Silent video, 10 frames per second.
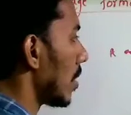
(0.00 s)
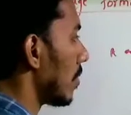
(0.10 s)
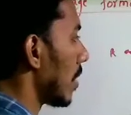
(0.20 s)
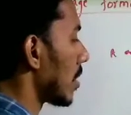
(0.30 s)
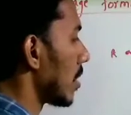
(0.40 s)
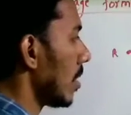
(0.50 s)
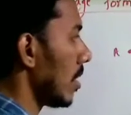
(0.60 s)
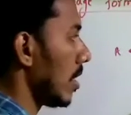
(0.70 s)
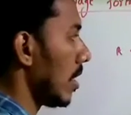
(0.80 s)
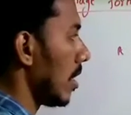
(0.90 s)

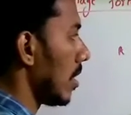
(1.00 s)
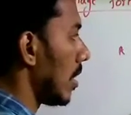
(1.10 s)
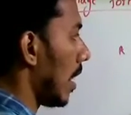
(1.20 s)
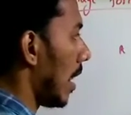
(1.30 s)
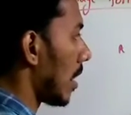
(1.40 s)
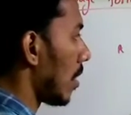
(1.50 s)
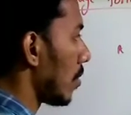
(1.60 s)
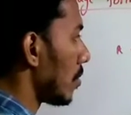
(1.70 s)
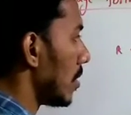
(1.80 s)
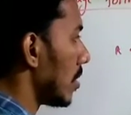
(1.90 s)
reflection. The
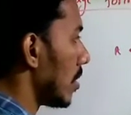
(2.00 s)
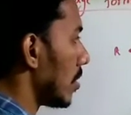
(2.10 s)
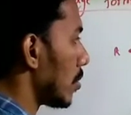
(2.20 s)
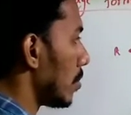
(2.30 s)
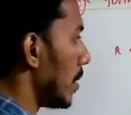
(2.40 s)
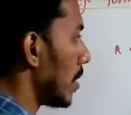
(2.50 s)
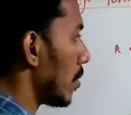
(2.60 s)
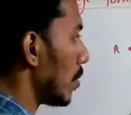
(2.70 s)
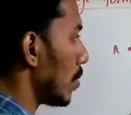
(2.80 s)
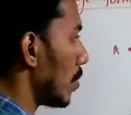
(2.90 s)
angle of incidence should be
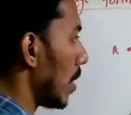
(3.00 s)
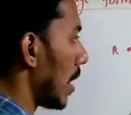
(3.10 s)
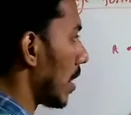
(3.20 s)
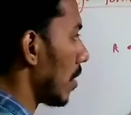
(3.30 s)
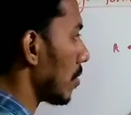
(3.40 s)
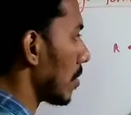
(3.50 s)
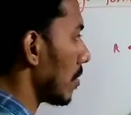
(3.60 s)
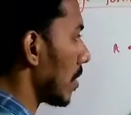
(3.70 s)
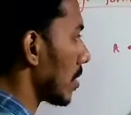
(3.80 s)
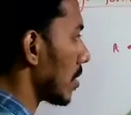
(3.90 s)
equal to angle of
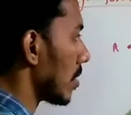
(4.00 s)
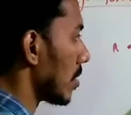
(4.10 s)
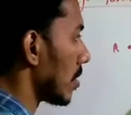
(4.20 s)
reflection.